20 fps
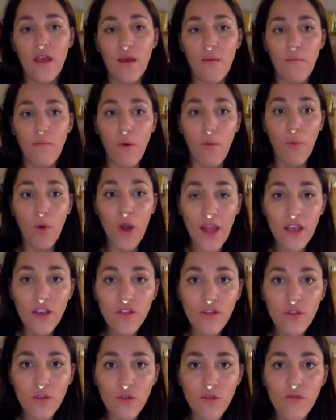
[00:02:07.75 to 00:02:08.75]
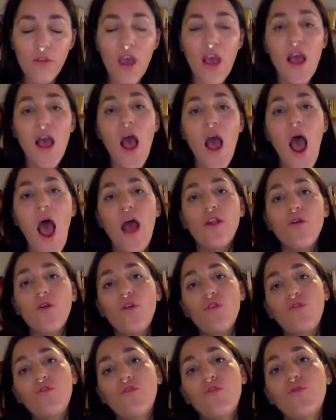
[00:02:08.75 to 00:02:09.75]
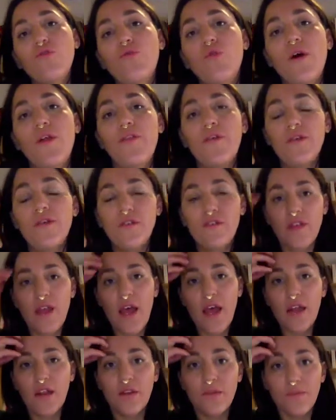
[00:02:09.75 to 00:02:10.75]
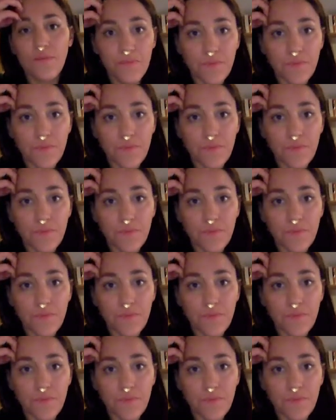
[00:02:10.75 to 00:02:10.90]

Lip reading: populations, and also to understand